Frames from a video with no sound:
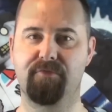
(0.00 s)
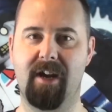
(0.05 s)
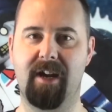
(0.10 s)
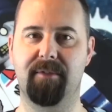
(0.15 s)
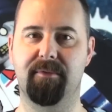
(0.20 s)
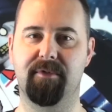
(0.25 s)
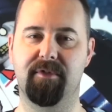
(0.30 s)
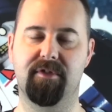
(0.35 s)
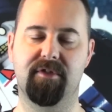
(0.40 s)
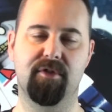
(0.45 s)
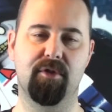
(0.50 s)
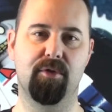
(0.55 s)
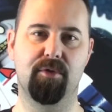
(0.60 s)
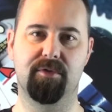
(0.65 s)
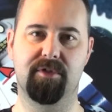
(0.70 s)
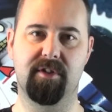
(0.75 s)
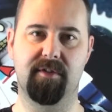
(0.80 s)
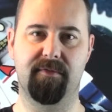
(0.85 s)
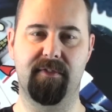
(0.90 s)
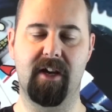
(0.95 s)
around the
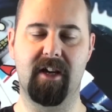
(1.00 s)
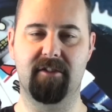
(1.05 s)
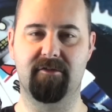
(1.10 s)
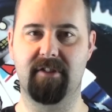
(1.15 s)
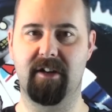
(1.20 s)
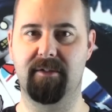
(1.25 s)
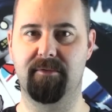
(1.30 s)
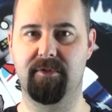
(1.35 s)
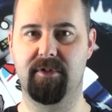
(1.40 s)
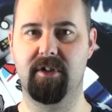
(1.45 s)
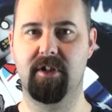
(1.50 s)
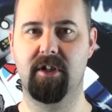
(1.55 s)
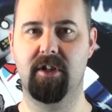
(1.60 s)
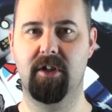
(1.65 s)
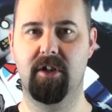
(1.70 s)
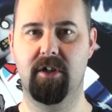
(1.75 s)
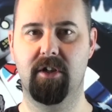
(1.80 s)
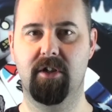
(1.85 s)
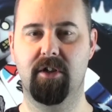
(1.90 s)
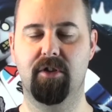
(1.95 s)
Haunted Fairground,
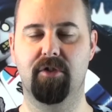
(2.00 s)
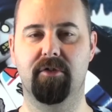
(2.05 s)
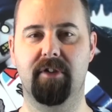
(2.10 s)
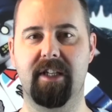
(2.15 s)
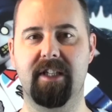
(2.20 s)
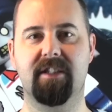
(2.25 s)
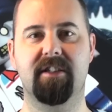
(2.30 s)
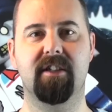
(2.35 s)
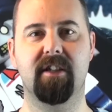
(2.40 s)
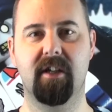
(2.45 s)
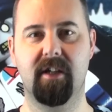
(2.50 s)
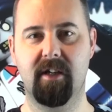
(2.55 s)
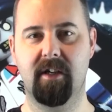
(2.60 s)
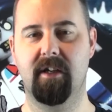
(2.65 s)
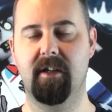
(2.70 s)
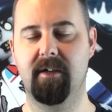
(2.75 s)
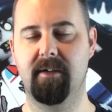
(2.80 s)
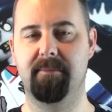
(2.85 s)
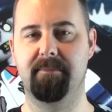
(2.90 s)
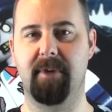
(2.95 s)
or at least
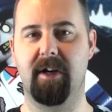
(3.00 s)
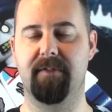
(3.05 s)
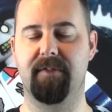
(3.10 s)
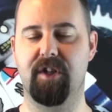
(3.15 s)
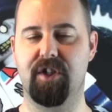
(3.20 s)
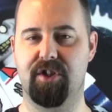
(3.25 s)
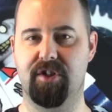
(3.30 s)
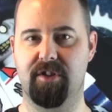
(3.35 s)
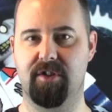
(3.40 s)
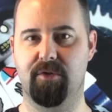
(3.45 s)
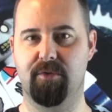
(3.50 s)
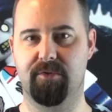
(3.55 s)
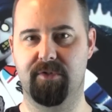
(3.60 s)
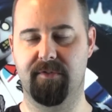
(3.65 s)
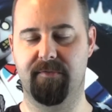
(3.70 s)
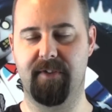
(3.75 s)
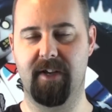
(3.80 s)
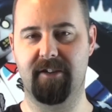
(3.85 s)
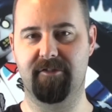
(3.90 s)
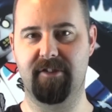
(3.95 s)
my version of the
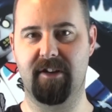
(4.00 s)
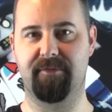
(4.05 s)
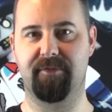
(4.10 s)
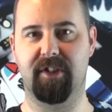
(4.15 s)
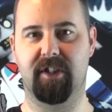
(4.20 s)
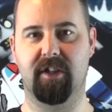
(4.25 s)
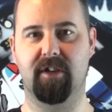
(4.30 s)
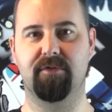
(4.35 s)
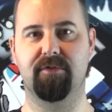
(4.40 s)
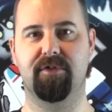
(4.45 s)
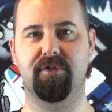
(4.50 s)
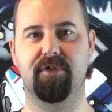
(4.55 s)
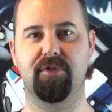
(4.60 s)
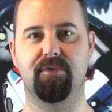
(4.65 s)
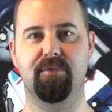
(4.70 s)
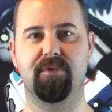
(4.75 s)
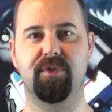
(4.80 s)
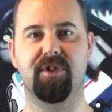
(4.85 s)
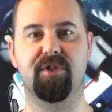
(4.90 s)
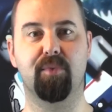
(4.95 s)
Haunted Fairground that goes to
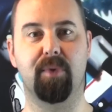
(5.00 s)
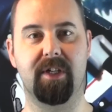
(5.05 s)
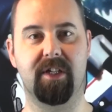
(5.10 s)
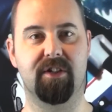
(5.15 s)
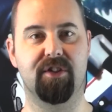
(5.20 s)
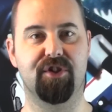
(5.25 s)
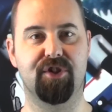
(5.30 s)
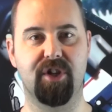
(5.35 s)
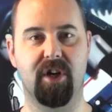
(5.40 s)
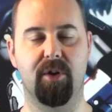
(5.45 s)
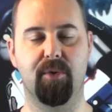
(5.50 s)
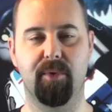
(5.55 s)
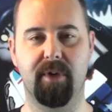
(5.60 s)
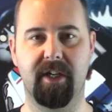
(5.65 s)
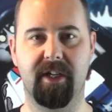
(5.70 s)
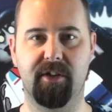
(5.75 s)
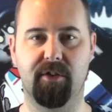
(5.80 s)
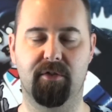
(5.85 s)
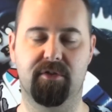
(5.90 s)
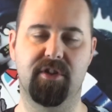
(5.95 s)
the Swindon show
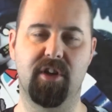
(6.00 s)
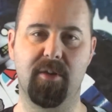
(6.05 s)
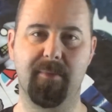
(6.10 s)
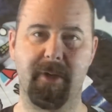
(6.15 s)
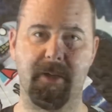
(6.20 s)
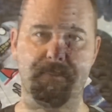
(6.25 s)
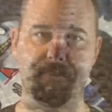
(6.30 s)
in October.